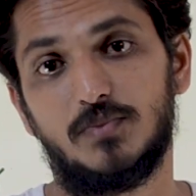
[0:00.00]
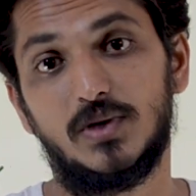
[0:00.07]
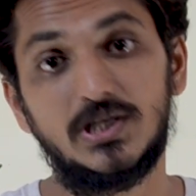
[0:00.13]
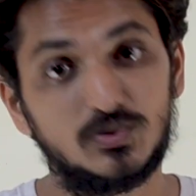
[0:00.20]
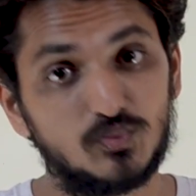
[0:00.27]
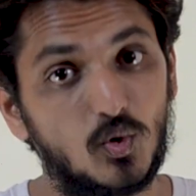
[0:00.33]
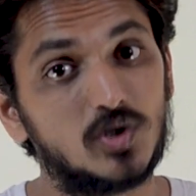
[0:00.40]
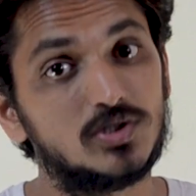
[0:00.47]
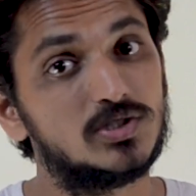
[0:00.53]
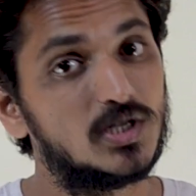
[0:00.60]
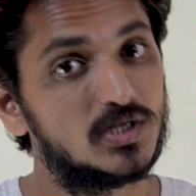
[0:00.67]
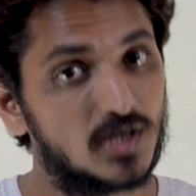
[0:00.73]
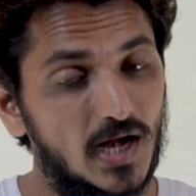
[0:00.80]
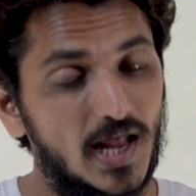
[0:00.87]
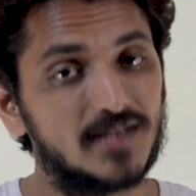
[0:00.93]
Please watch
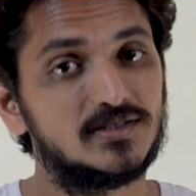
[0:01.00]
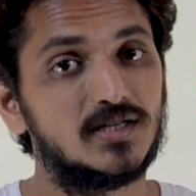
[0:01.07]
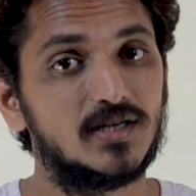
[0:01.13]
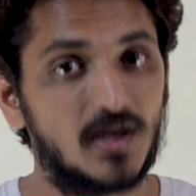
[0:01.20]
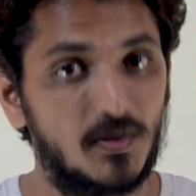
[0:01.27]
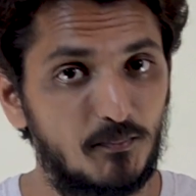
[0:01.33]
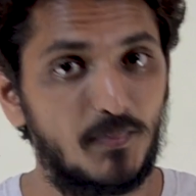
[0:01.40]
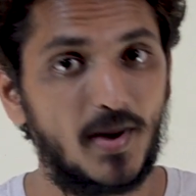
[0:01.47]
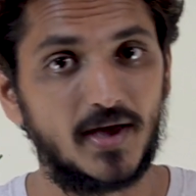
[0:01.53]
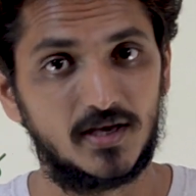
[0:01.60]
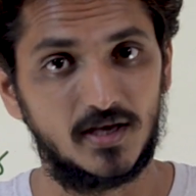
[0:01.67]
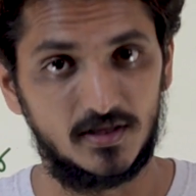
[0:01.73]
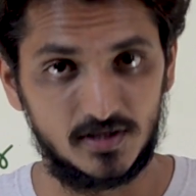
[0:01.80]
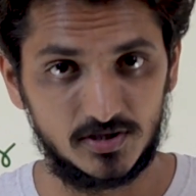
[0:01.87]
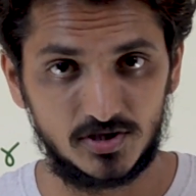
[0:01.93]
that class and come back
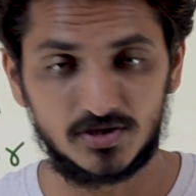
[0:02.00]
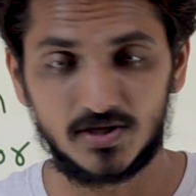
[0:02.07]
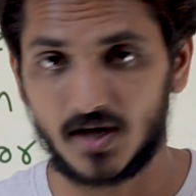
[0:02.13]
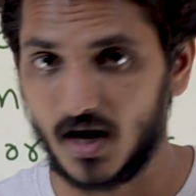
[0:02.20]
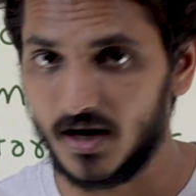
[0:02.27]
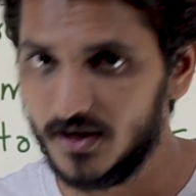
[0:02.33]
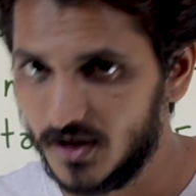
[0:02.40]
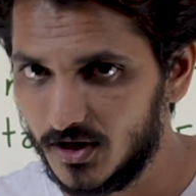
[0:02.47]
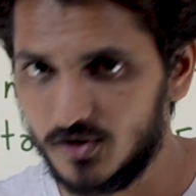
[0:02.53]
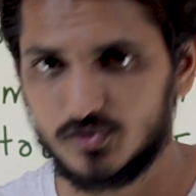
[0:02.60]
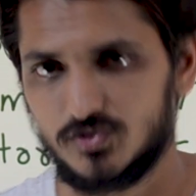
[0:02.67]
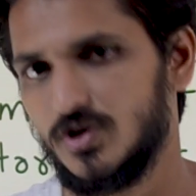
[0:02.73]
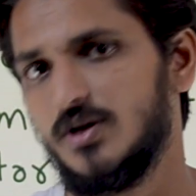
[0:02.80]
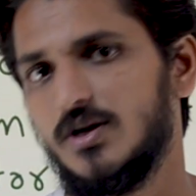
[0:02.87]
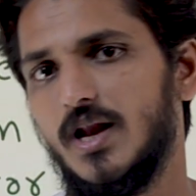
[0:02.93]
here. This is a
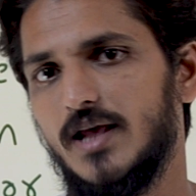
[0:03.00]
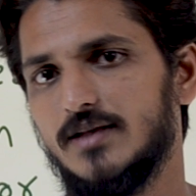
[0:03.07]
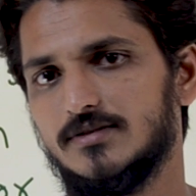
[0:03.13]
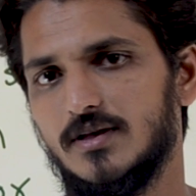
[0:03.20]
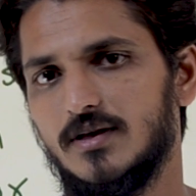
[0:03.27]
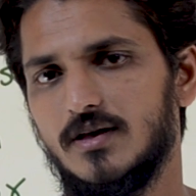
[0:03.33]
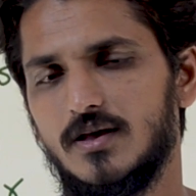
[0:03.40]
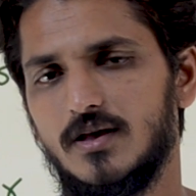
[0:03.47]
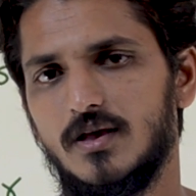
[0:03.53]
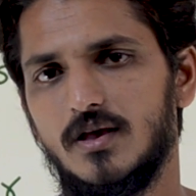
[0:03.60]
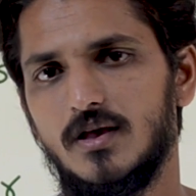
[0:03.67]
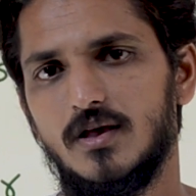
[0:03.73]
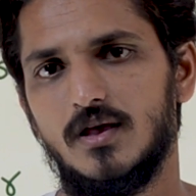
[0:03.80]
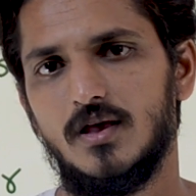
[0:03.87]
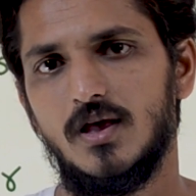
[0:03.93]
continuation class.
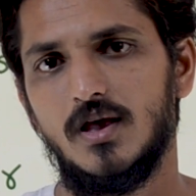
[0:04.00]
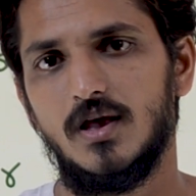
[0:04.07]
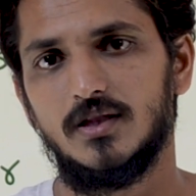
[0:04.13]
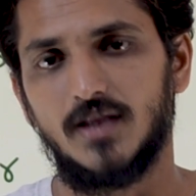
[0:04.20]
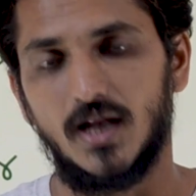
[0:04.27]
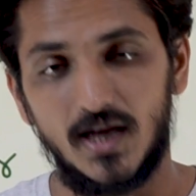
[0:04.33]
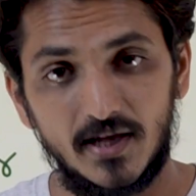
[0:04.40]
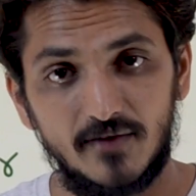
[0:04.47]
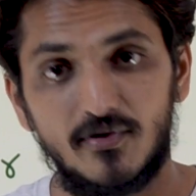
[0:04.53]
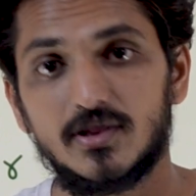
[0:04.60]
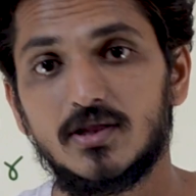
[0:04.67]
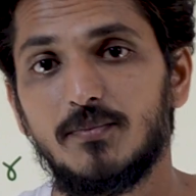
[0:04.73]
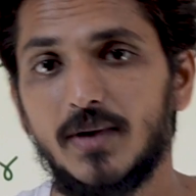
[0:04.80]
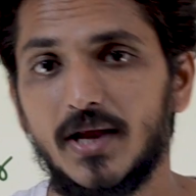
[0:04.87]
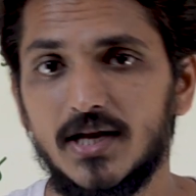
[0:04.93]
The link for
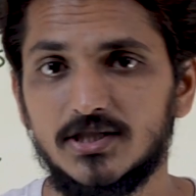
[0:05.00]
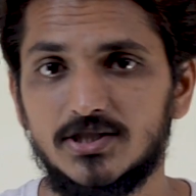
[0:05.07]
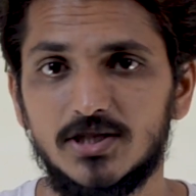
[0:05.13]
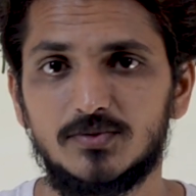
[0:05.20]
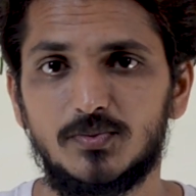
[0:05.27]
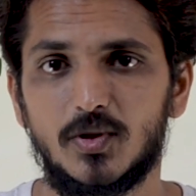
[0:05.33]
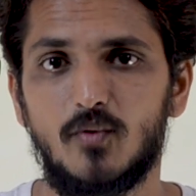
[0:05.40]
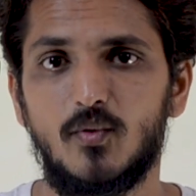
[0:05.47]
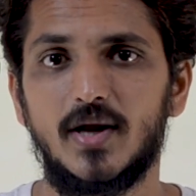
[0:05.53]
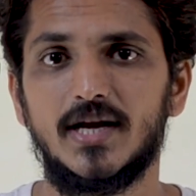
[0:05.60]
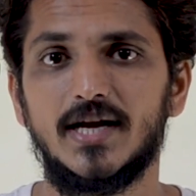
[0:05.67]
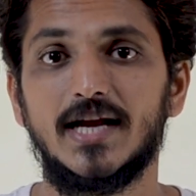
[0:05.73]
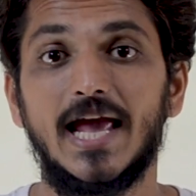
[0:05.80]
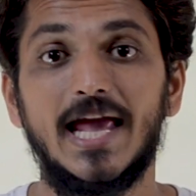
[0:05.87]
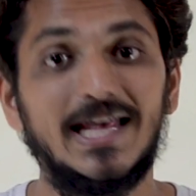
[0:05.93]
the playlist is
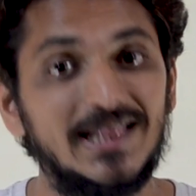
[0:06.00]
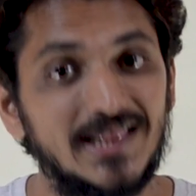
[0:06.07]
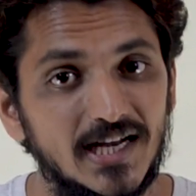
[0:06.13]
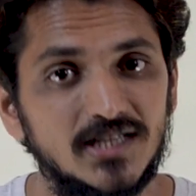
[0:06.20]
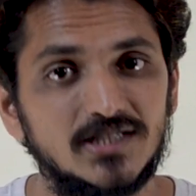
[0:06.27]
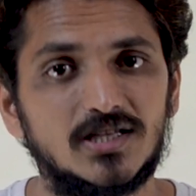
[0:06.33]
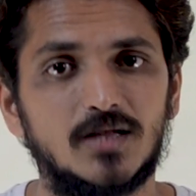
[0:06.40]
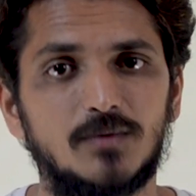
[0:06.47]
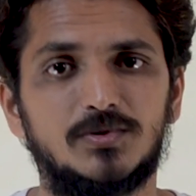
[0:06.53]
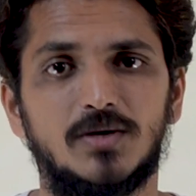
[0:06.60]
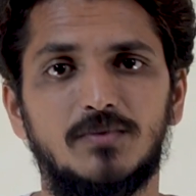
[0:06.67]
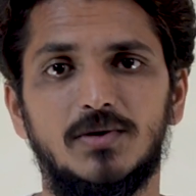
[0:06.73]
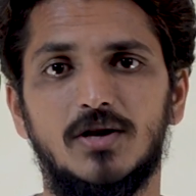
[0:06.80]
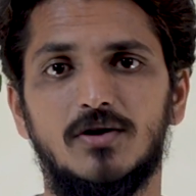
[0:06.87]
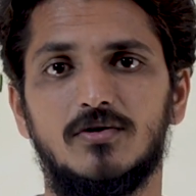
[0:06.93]
provided in the
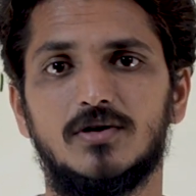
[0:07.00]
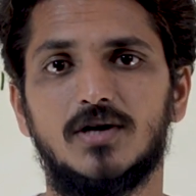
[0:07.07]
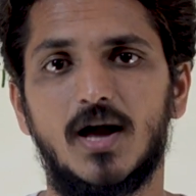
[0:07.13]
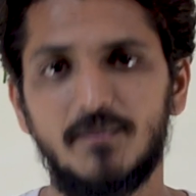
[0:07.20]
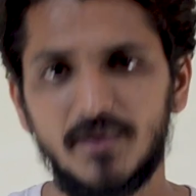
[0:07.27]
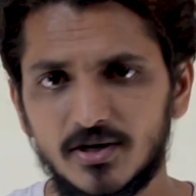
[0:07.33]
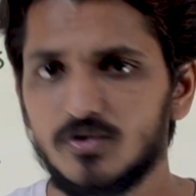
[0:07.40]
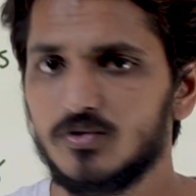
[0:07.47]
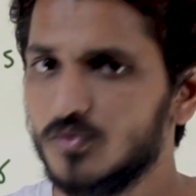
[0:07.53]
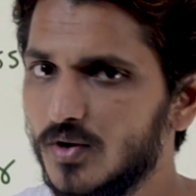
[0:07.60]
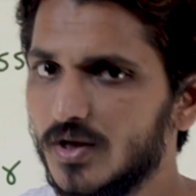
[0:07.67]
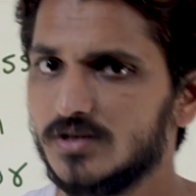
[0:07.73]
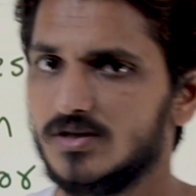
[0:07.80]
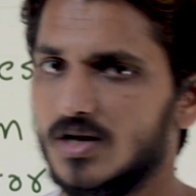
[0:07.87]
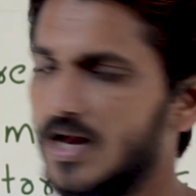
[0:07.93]
description below. Coming to
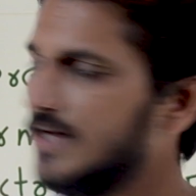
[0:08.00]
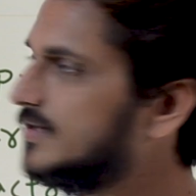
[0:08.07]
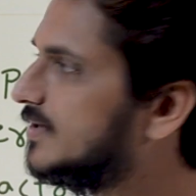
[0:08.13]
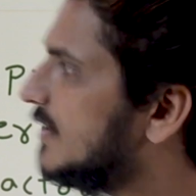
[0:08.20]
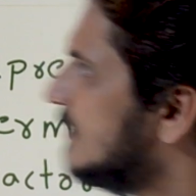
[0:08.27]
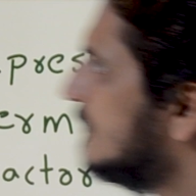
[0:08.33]
today's class,